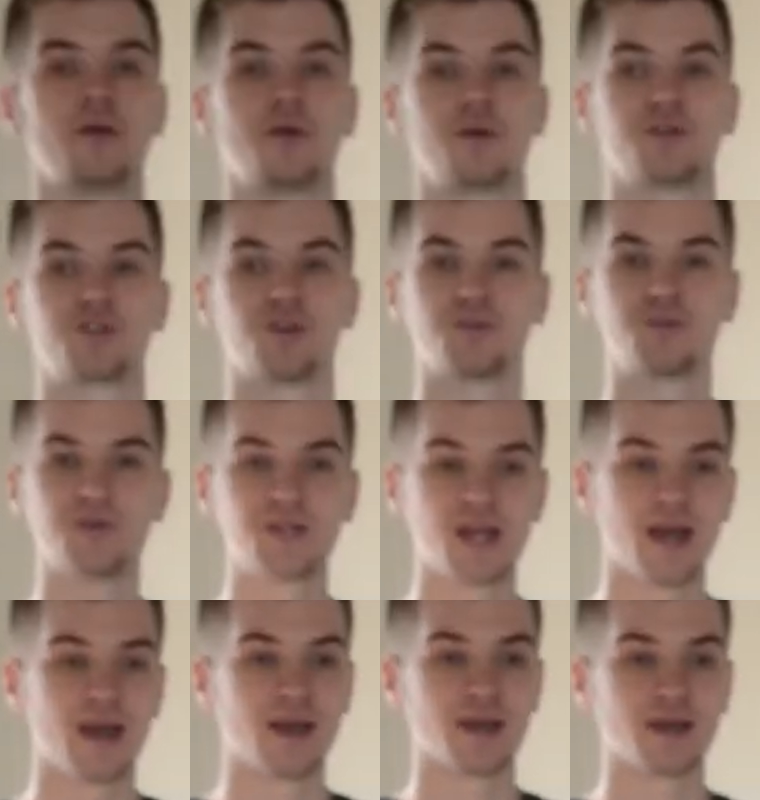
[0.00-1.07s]
So
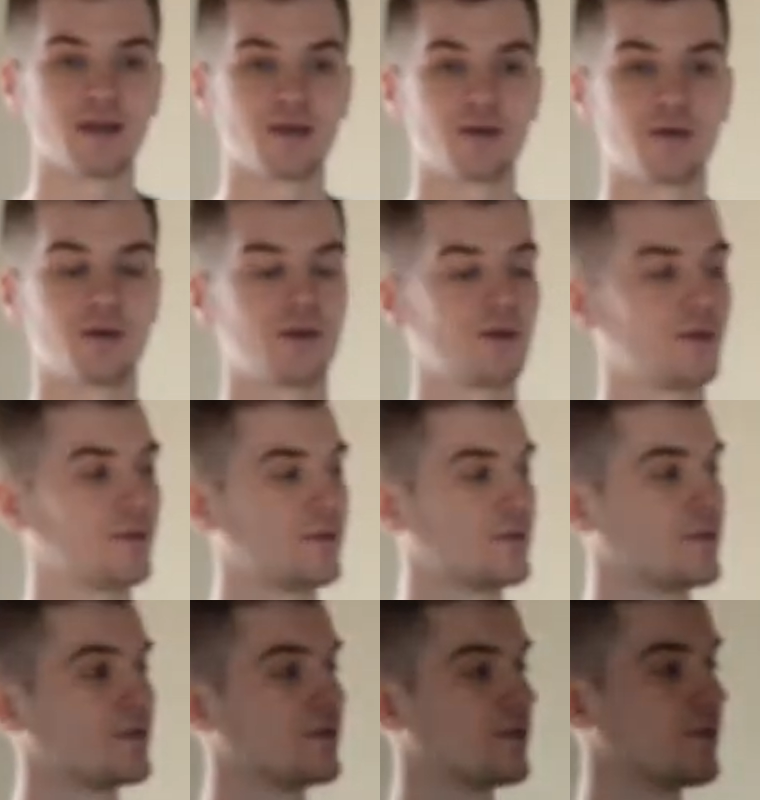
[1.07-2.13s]
today,
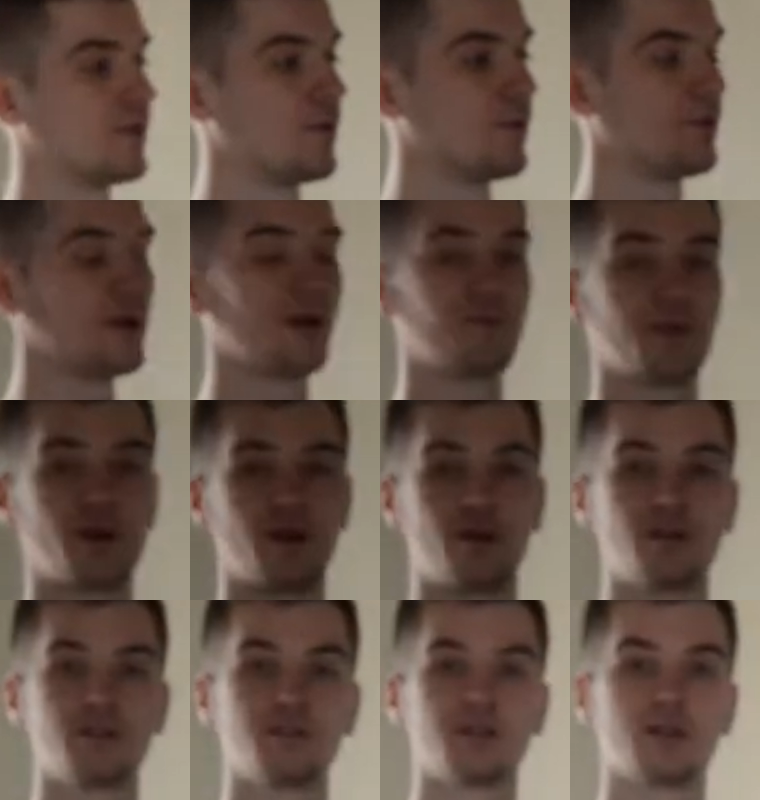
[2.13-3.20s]
we have
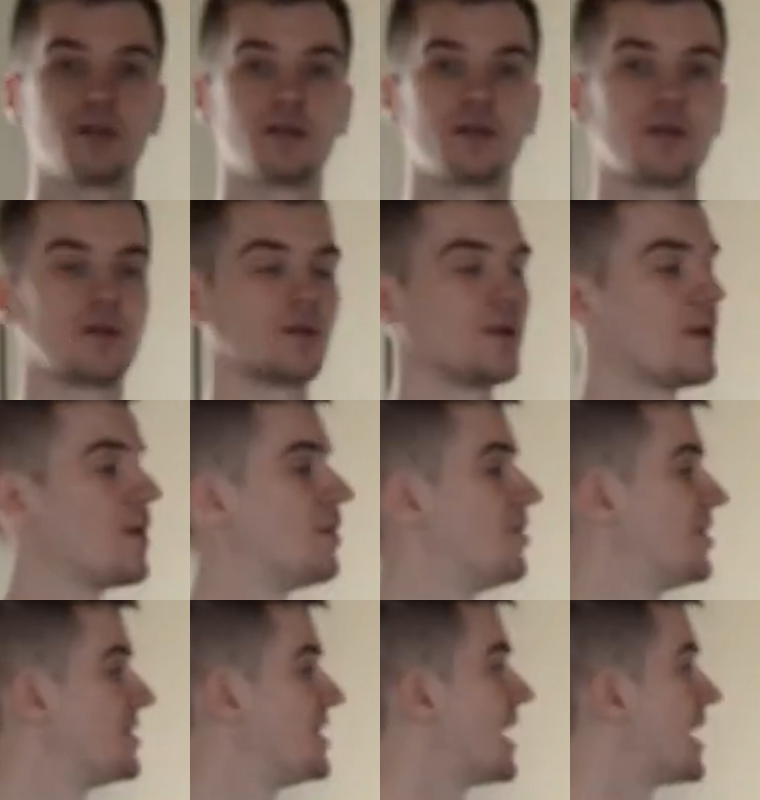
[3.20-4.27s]
learned
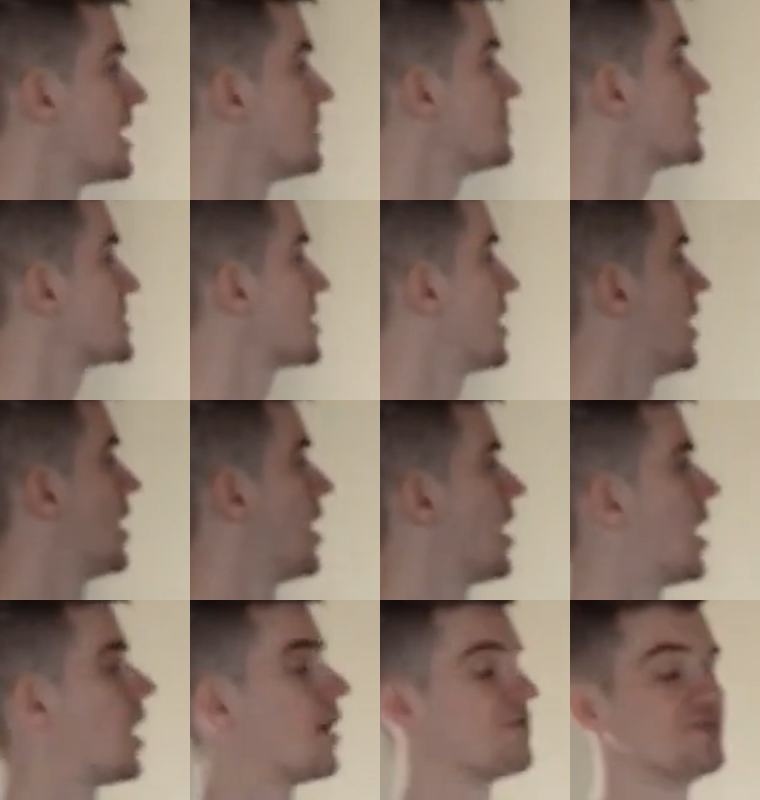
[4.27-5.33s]
the names
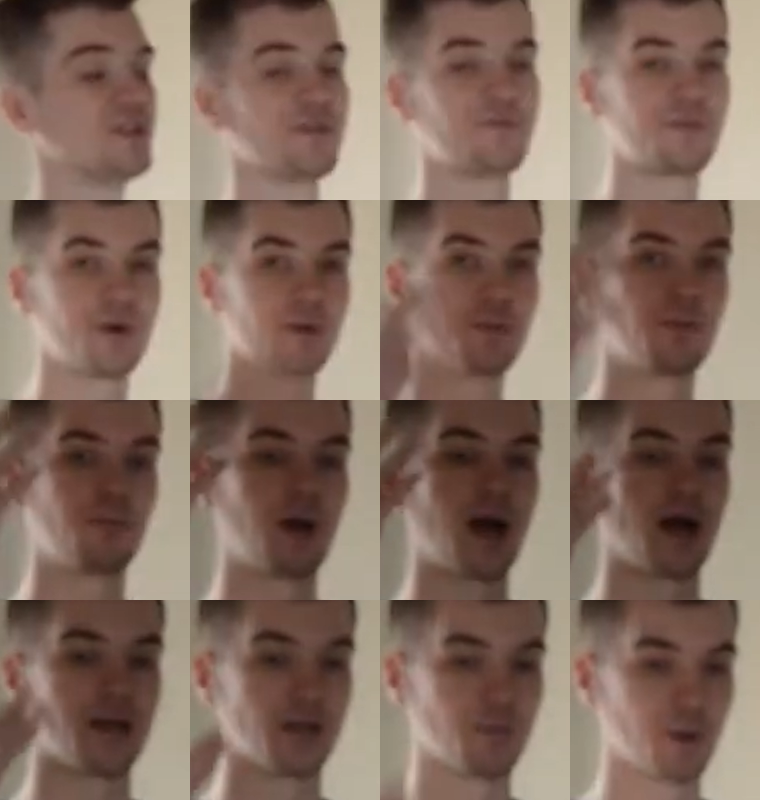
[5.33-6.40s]
of different
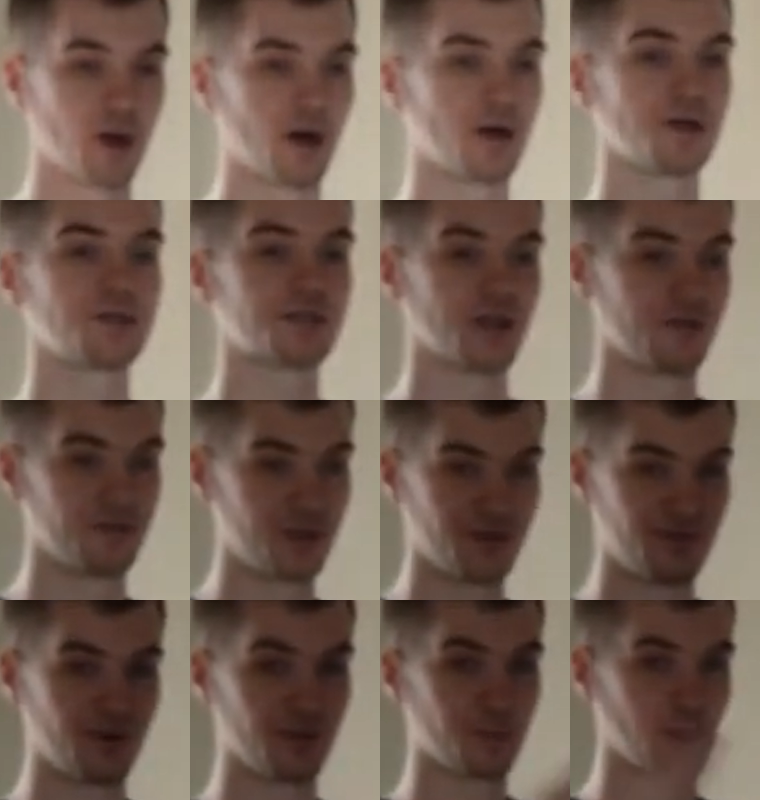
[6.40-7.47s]
body parts, of
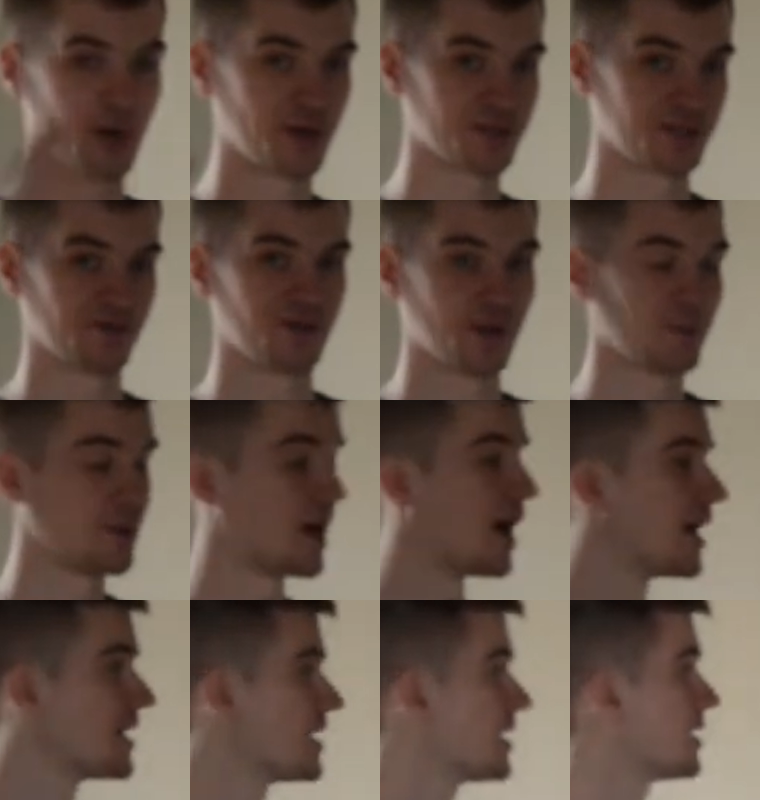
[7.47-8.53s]
different parts of the
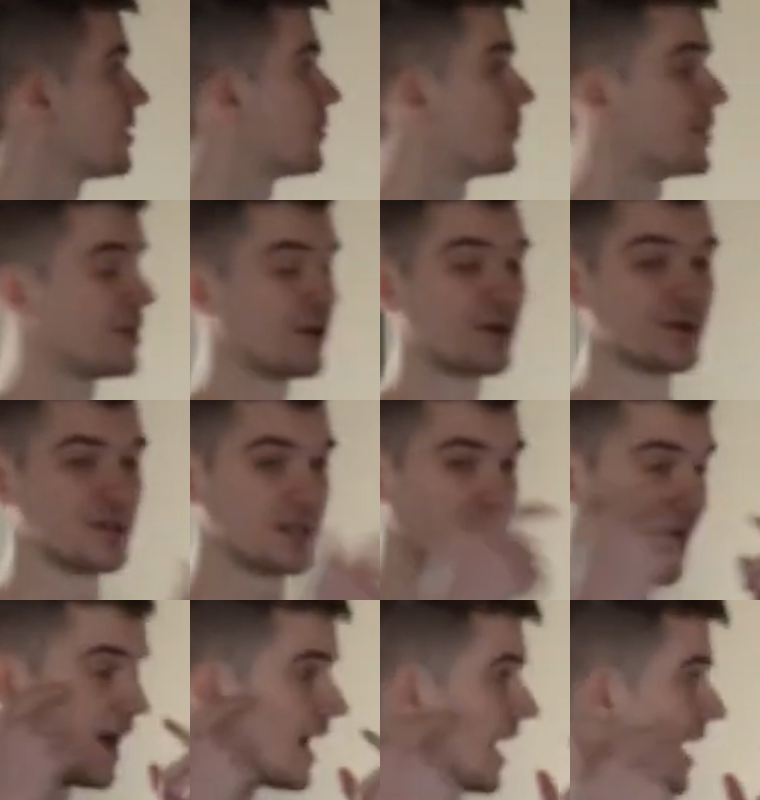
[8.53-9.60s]
body. We learned the
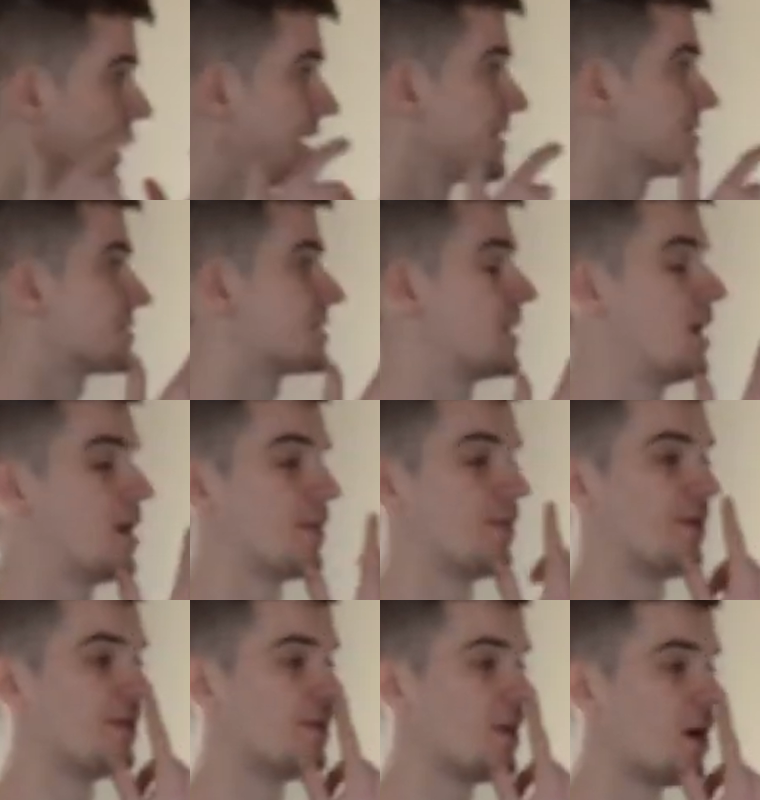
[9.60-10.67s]
eyes,
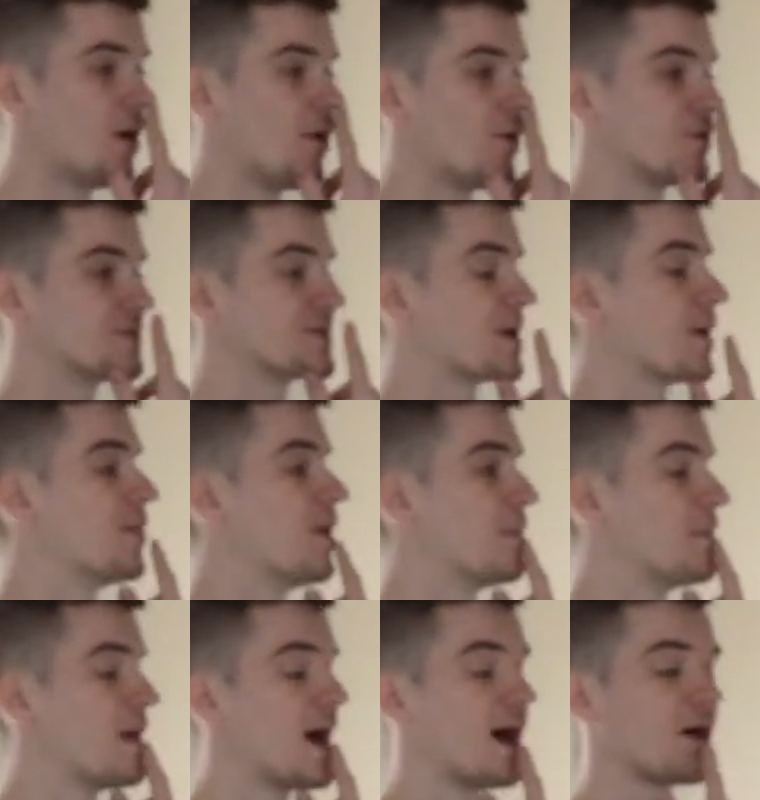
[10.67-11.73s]
the nose, the
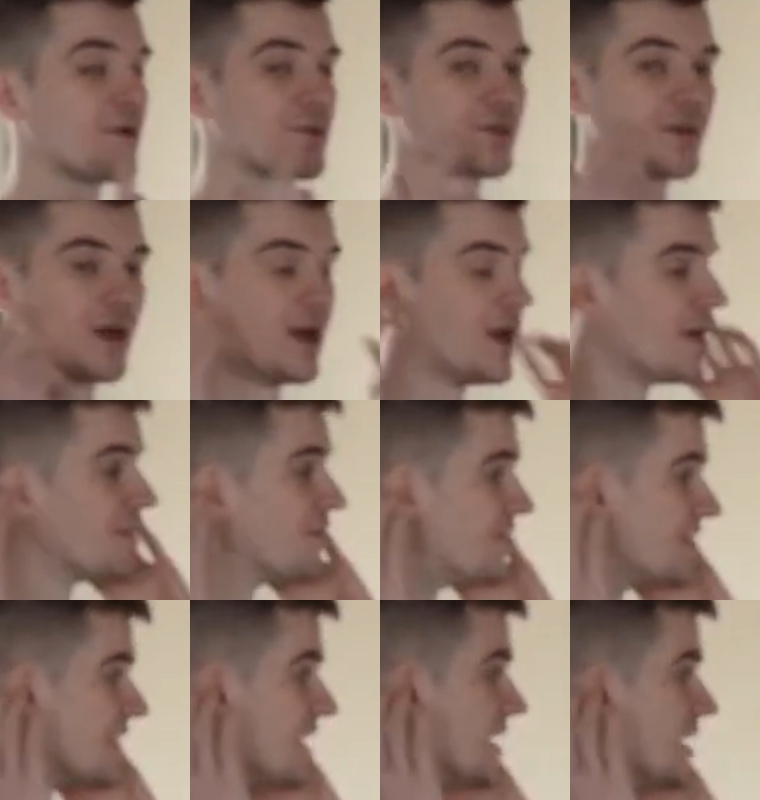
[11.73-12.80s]
mouth,
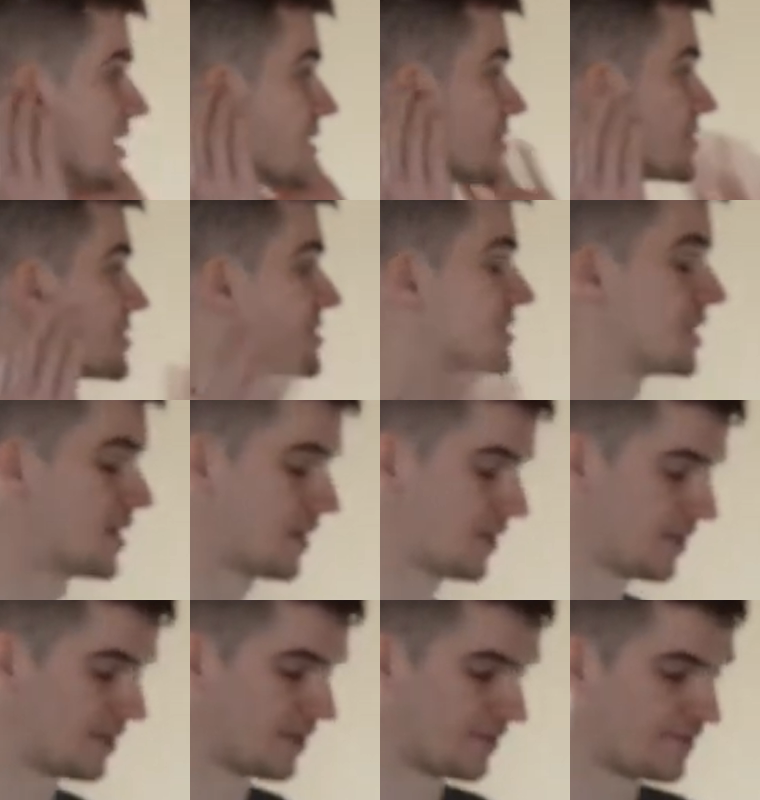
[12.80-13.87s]
the ears,
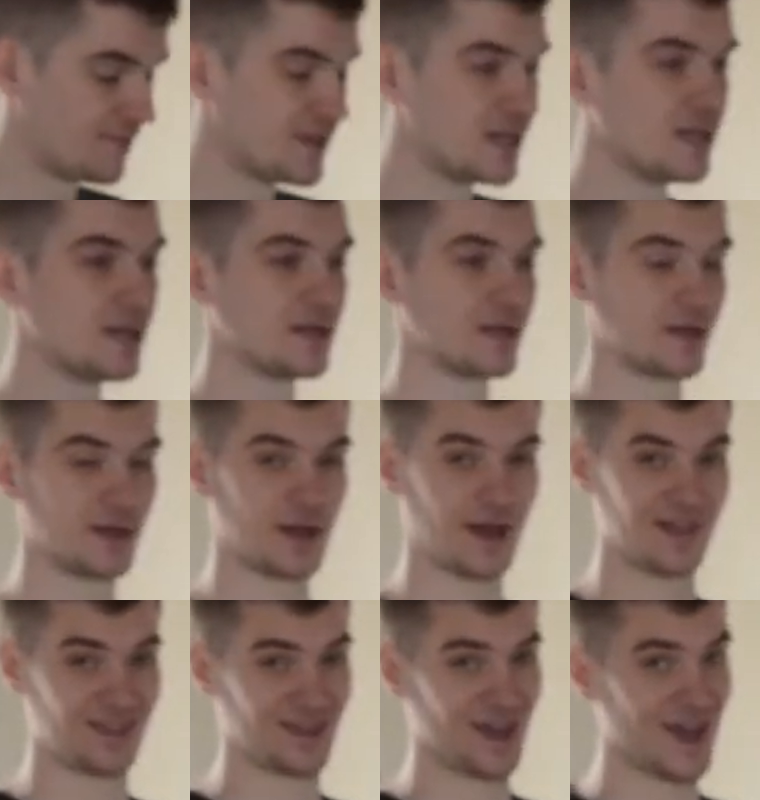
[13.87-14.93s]
the feet,
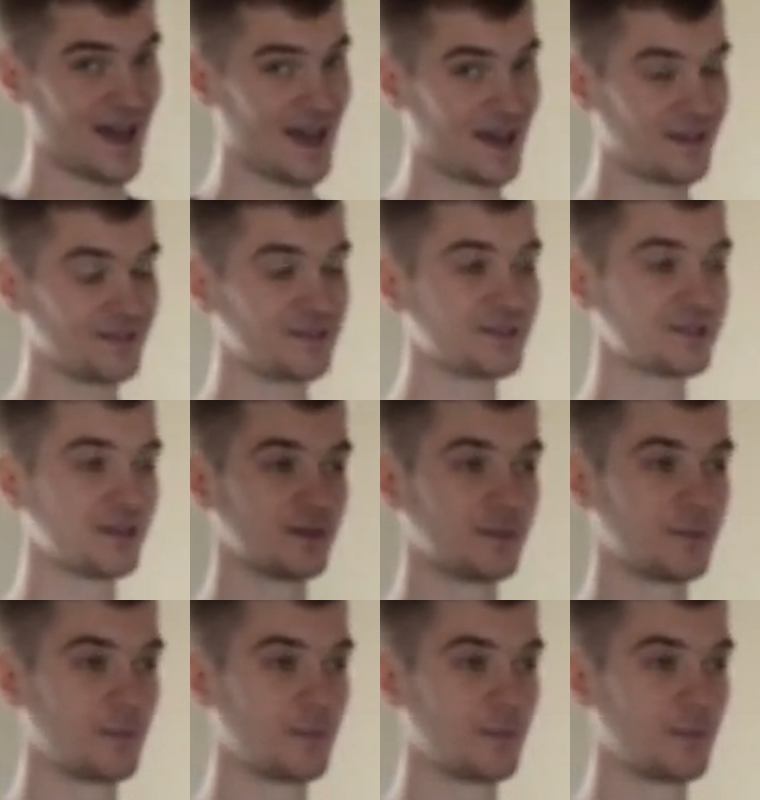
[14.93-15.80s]
and the hands.